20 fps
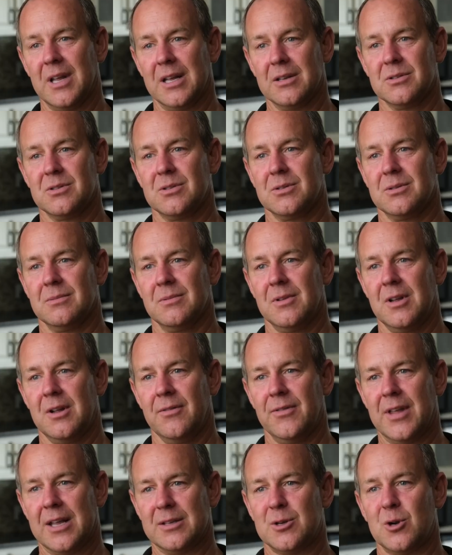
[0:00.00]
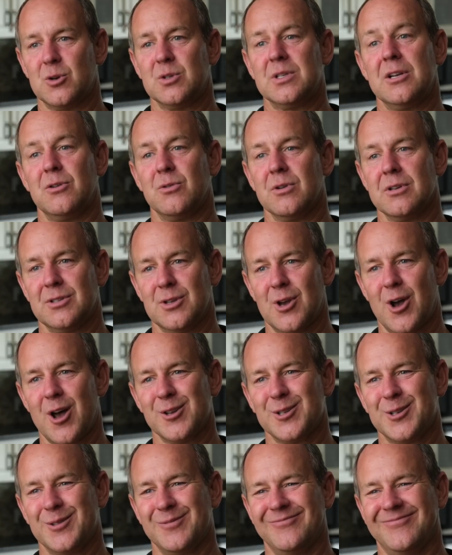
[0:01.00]
That's our secret
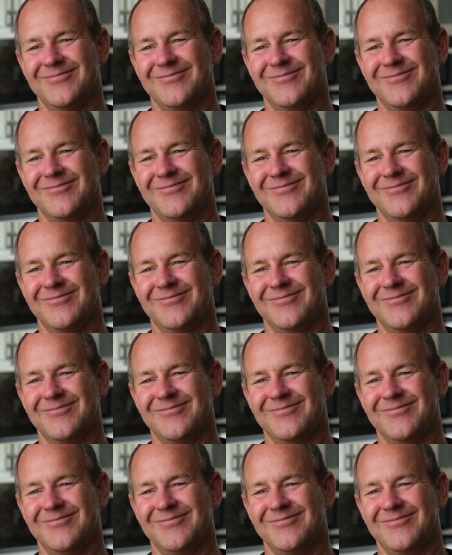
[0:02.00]
sauce.